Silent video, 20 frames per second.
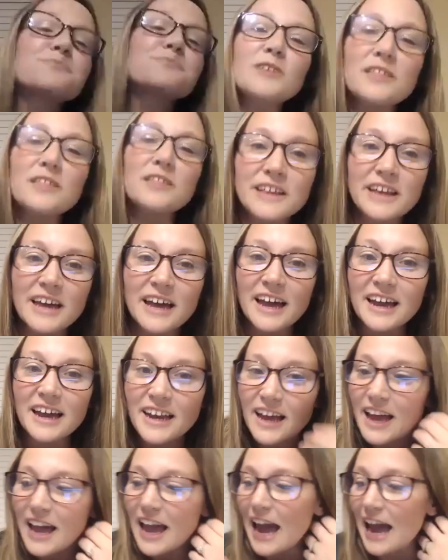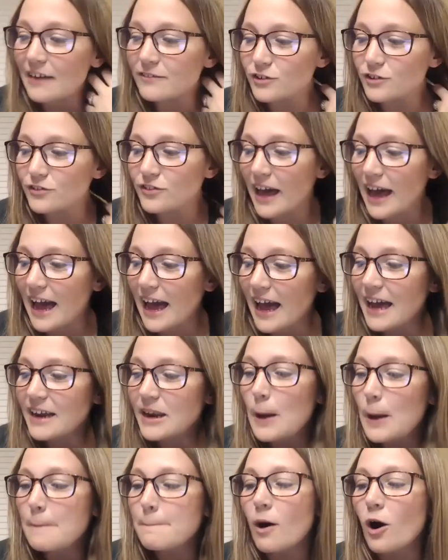Then after that,
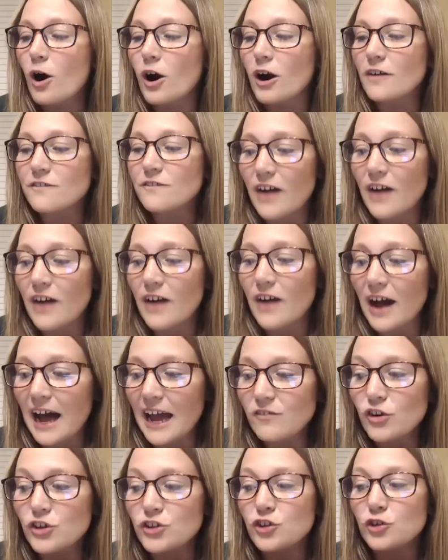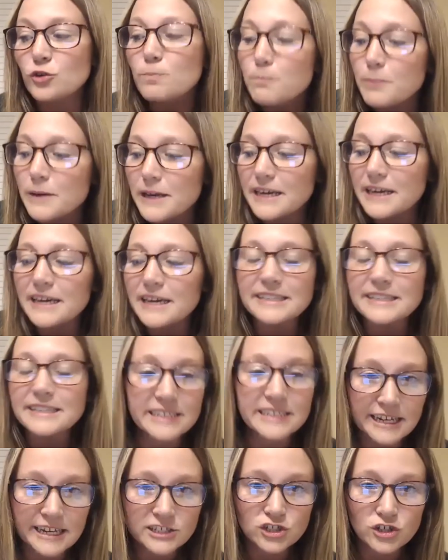part 5, you be
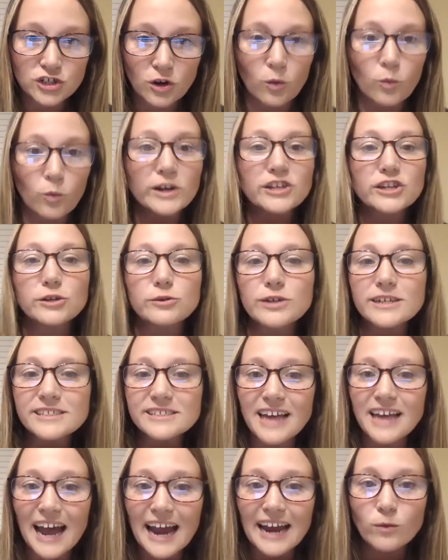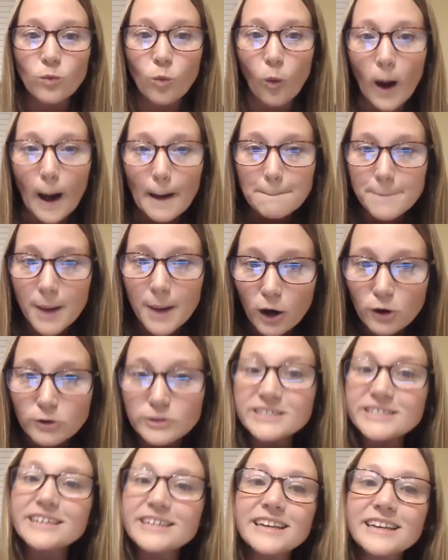intentional. When you decide what
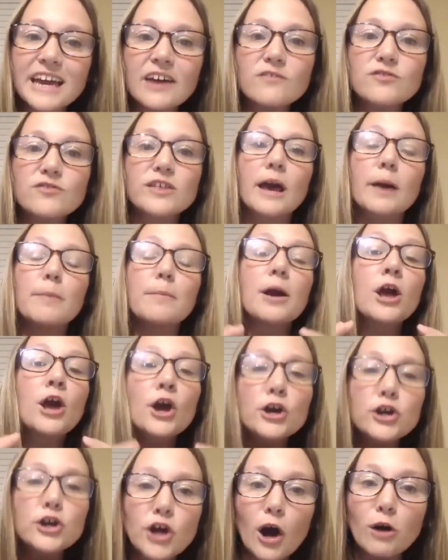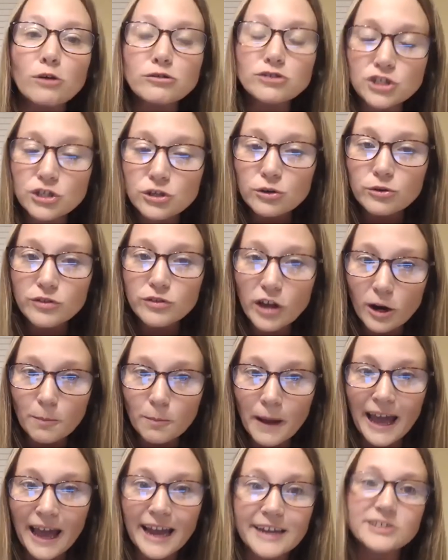post to give them, go to their
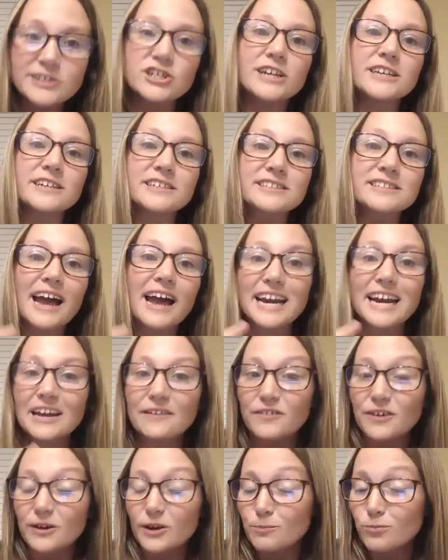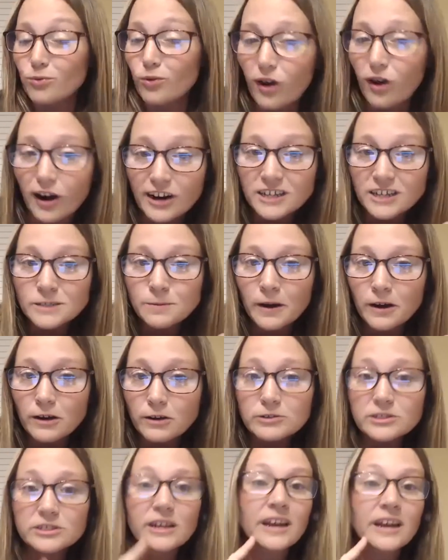page and decide if a product
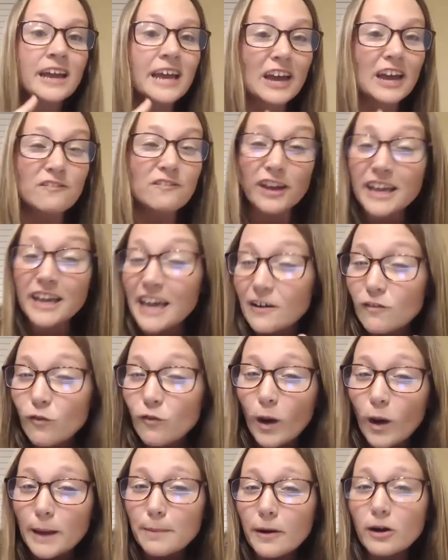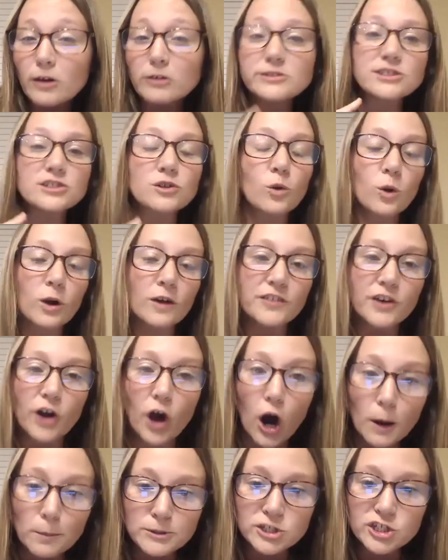post, if a giveaway post, or if an
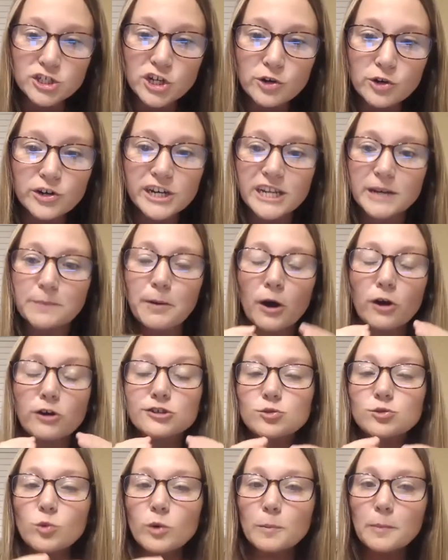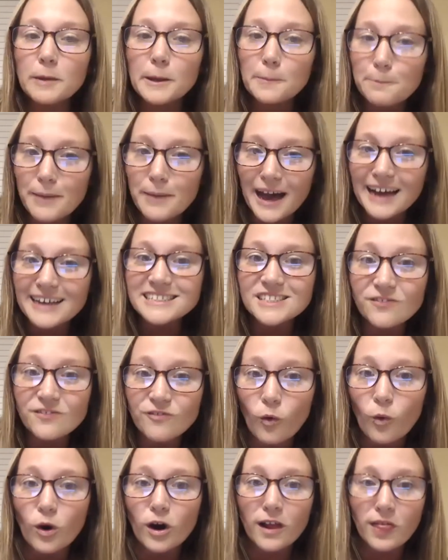opportunity post would be best
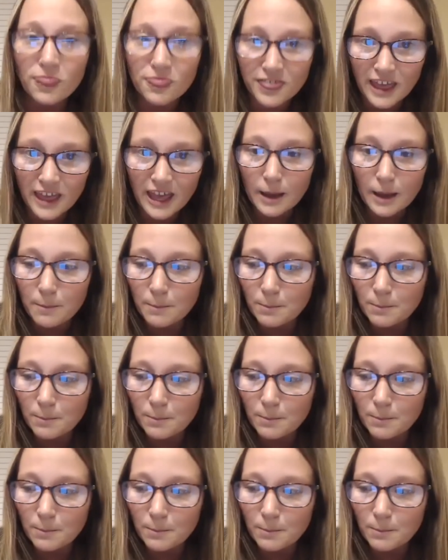for them.